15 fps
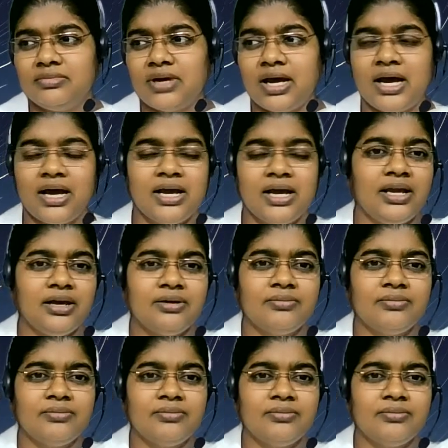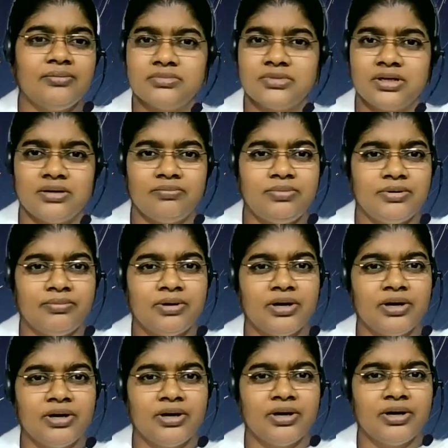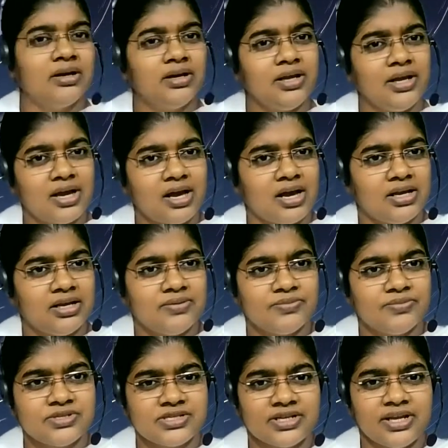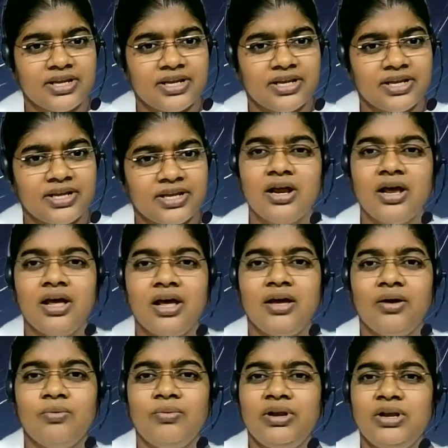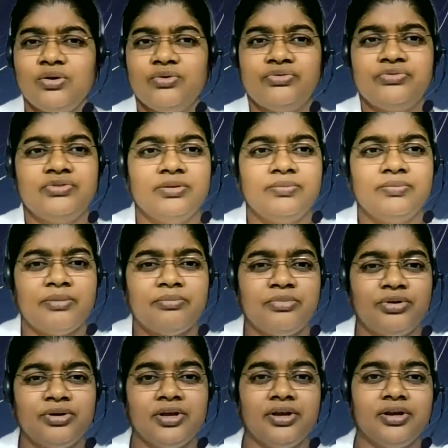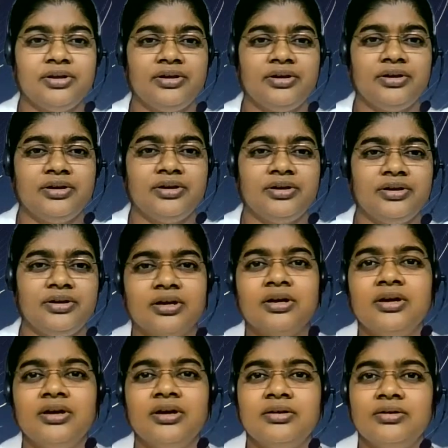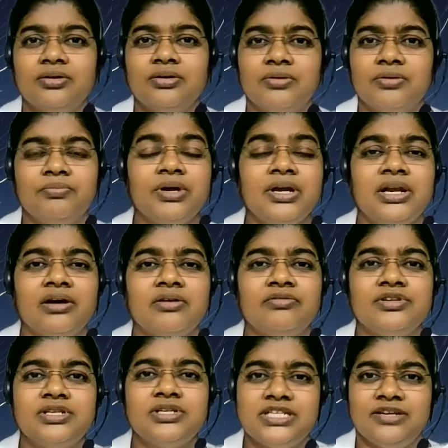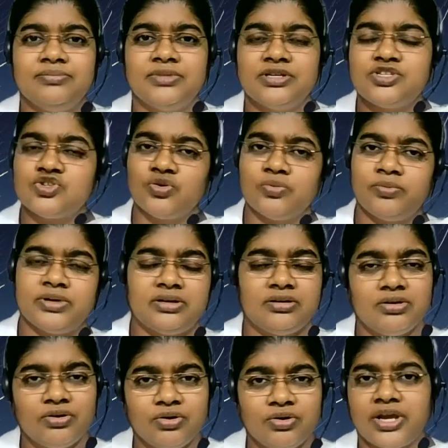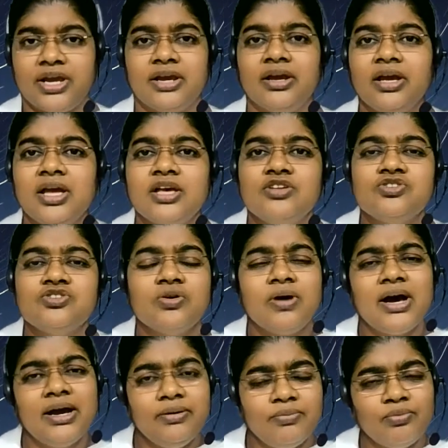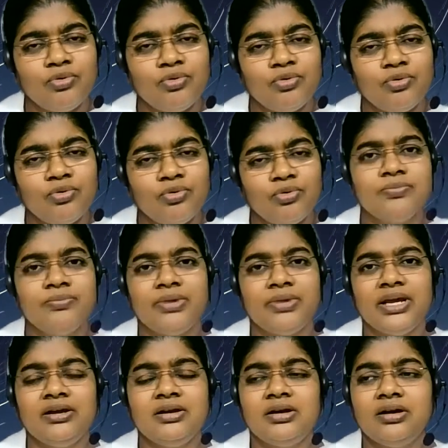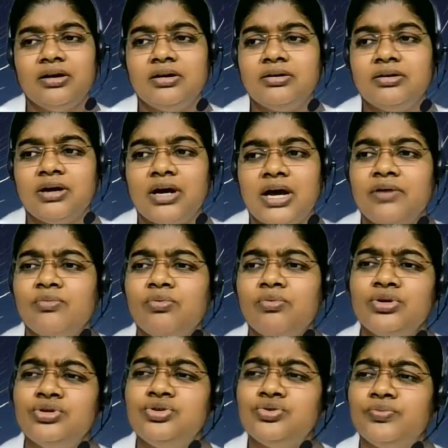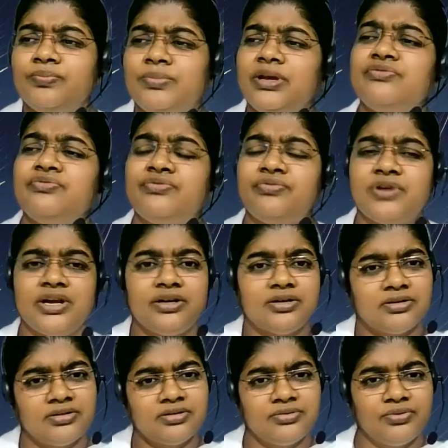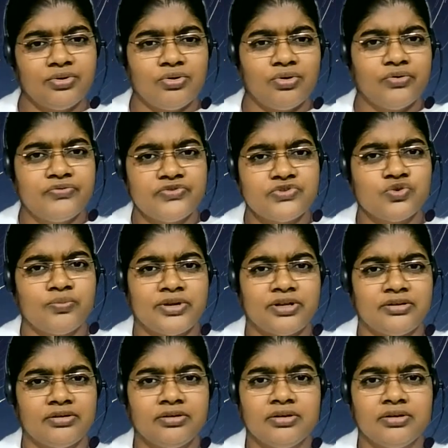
I am a Brahmakumari. I am staying here. One of the member here in our team is Suman. Okay, so I want to be friend of Suman,